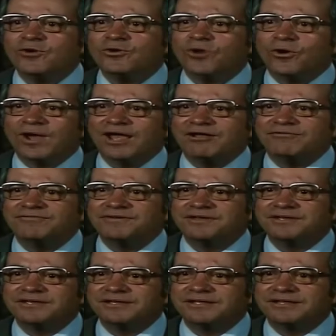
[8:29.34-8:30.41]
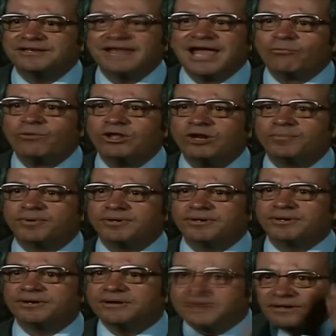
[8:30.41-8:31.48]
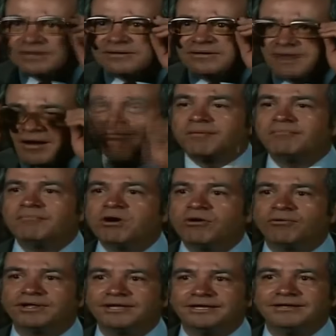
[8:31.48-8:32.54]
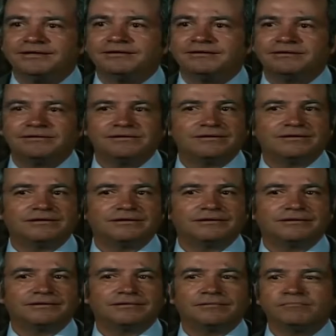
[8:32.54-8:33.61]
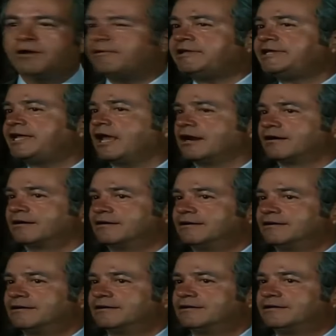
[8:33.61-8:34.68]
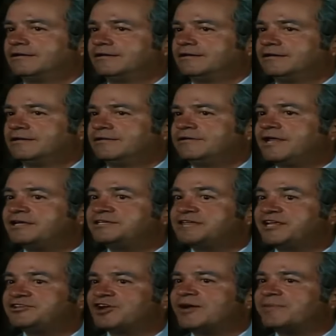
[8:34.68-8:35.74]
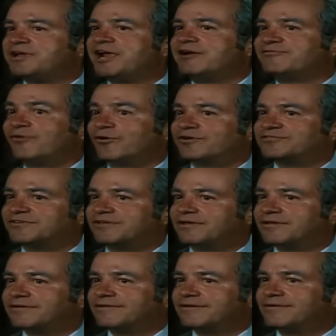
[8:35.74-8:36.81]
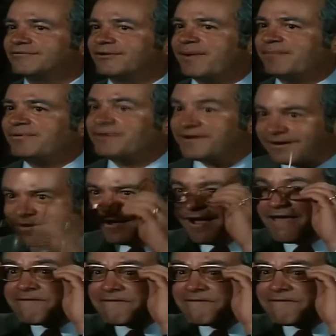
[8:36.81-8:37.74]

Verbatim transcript: no, no. Not Wilbur. Murray. Murray Keller. United States Army Air Force. Remember?